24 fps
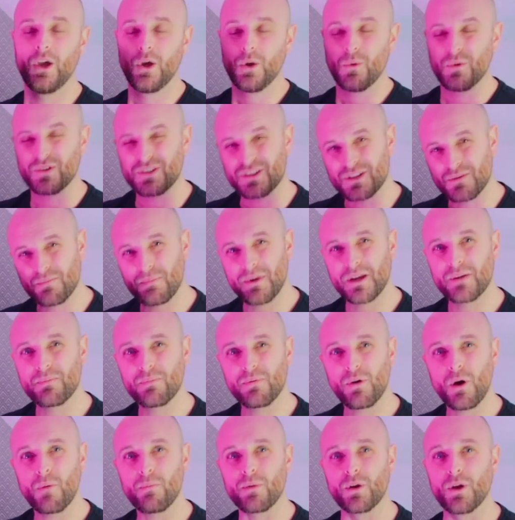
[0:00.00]
which is a big
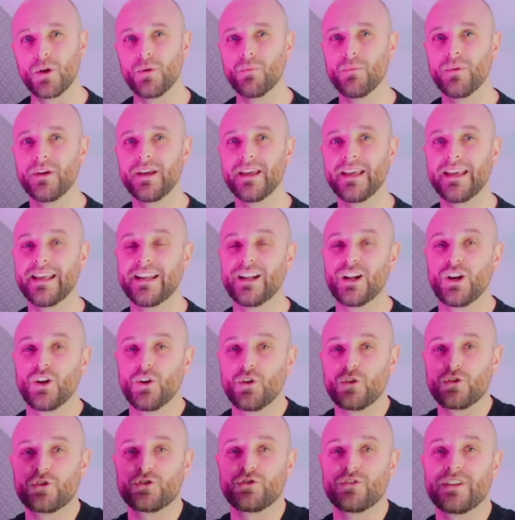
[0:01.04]
problem in a
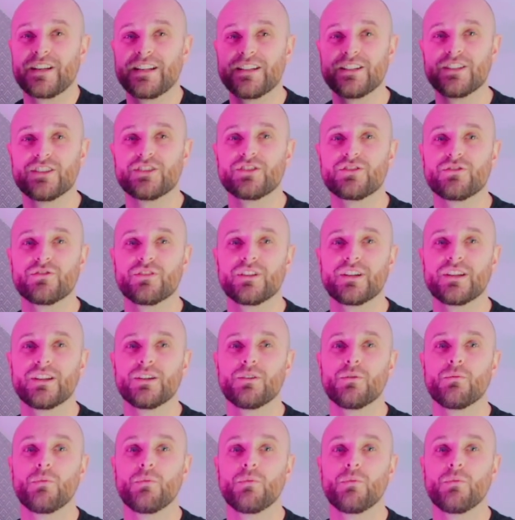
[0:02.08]
luxury industry